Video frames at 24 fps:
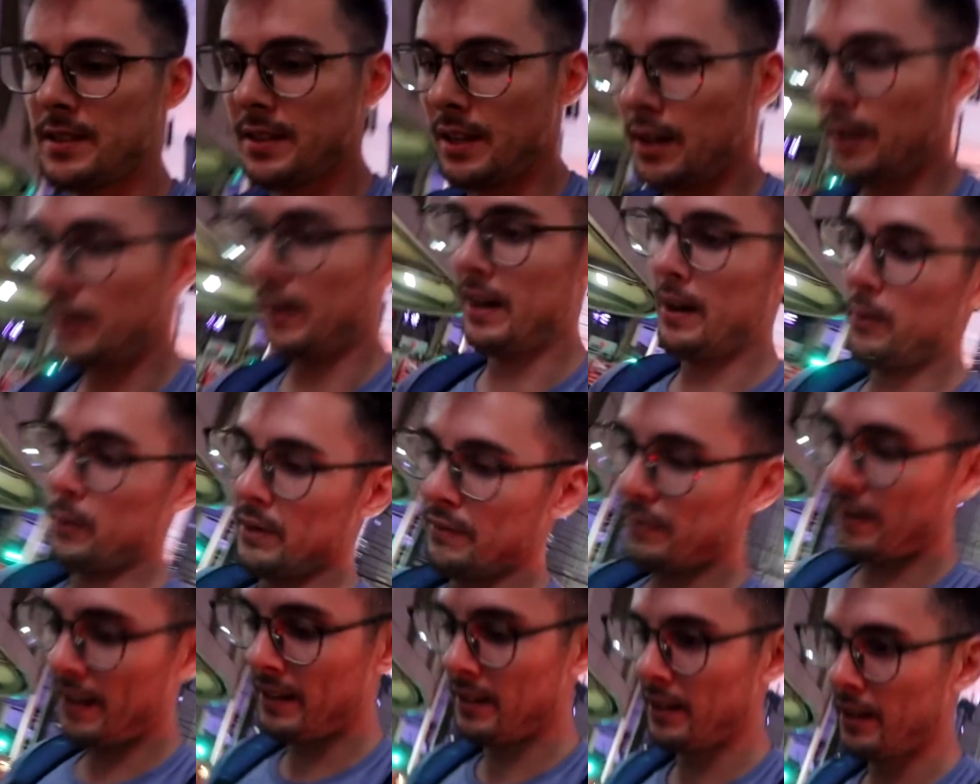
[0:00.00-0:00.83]
So uh,
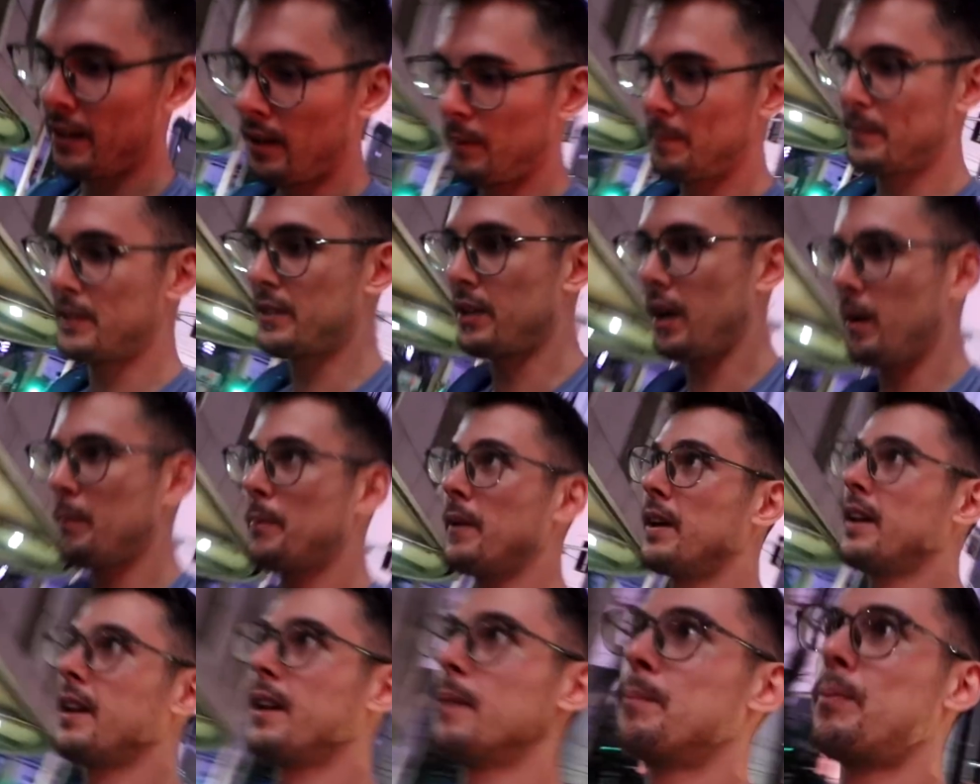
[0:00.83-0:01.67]
we've ended up
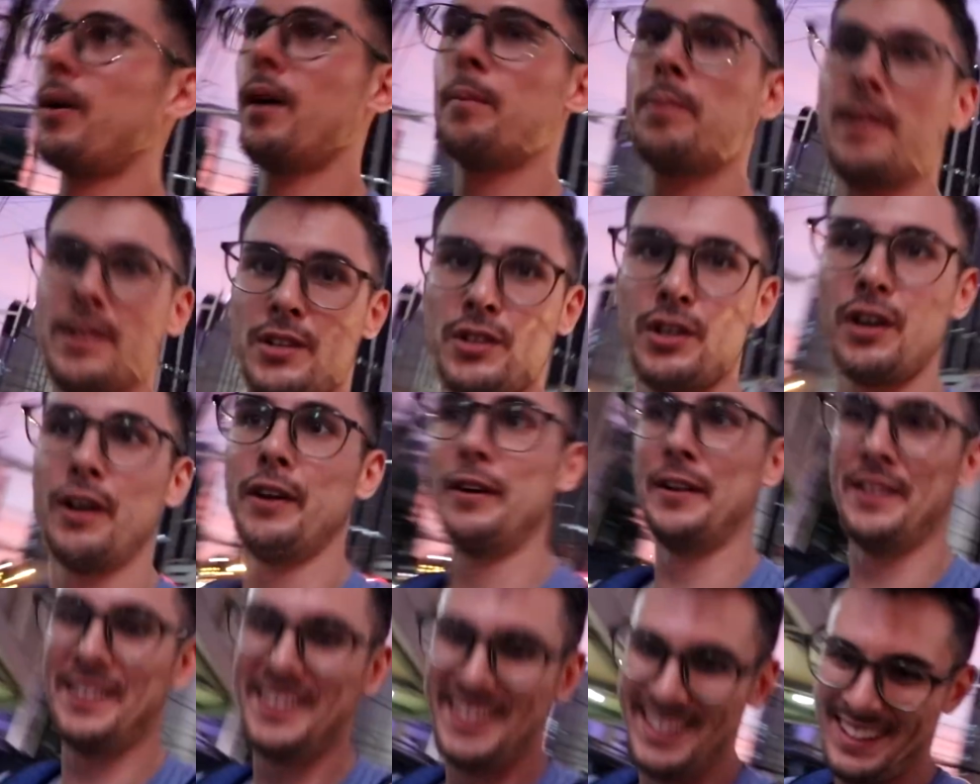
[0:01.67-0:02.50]
stopping in Poblacion.
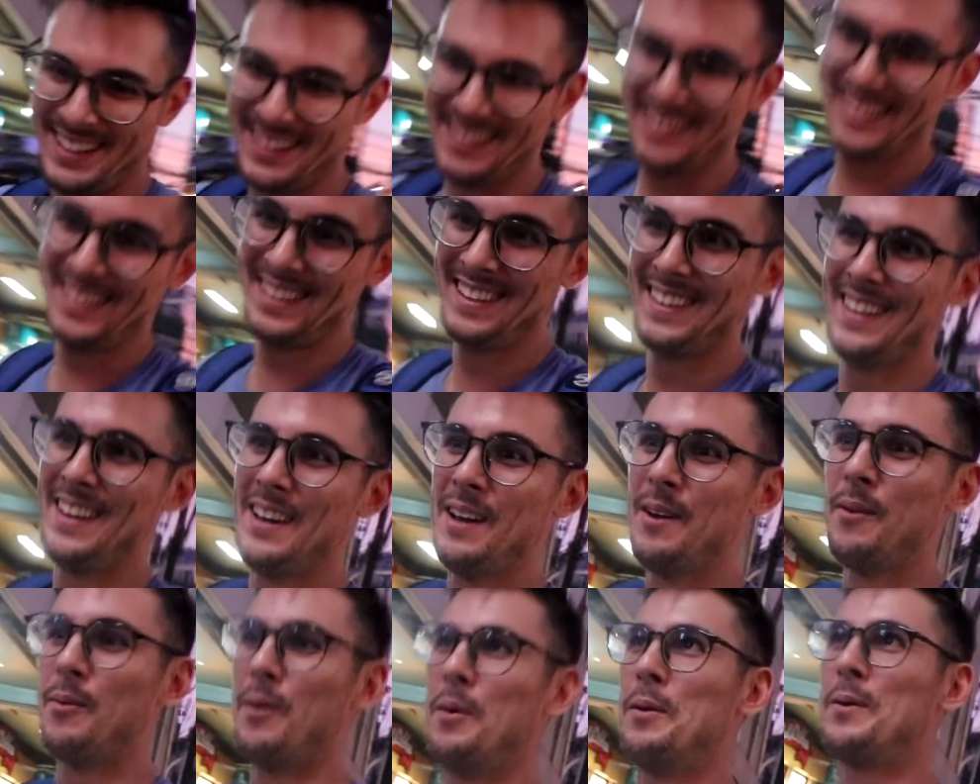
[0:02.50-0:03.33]

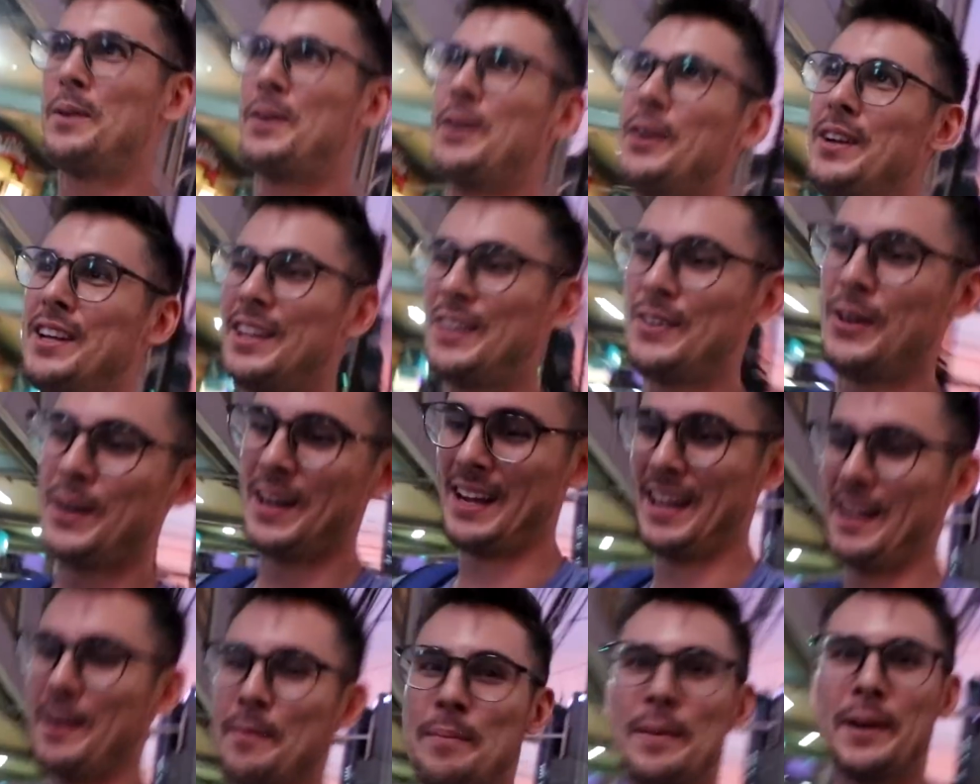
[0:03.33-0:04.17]
We're gonna go
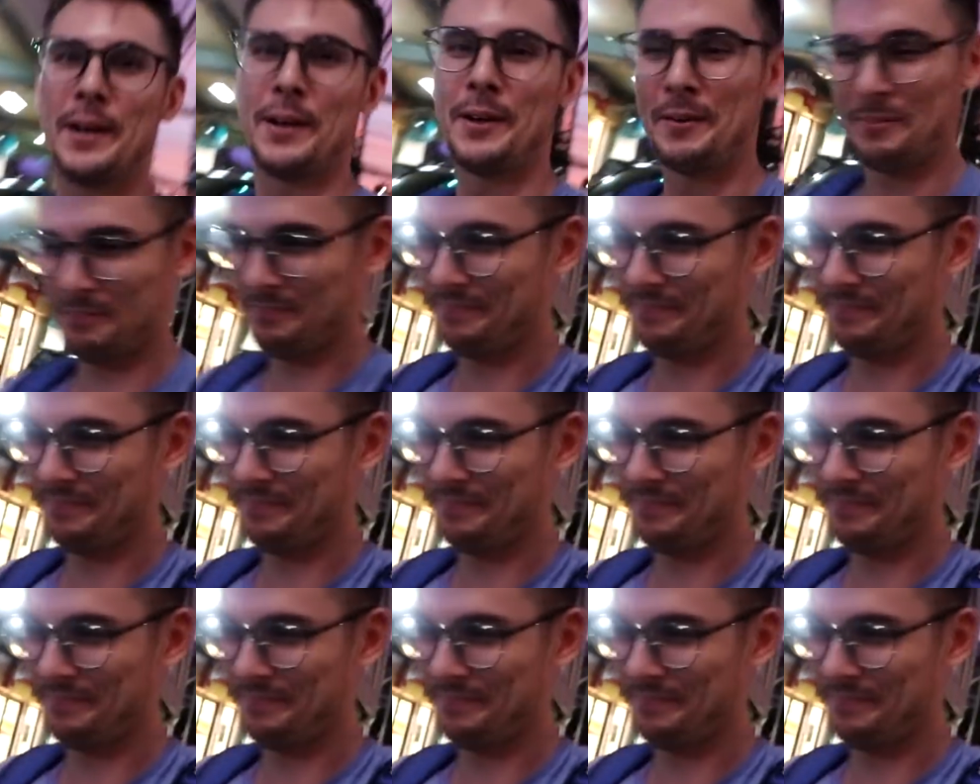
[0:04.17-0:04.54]
get a beer.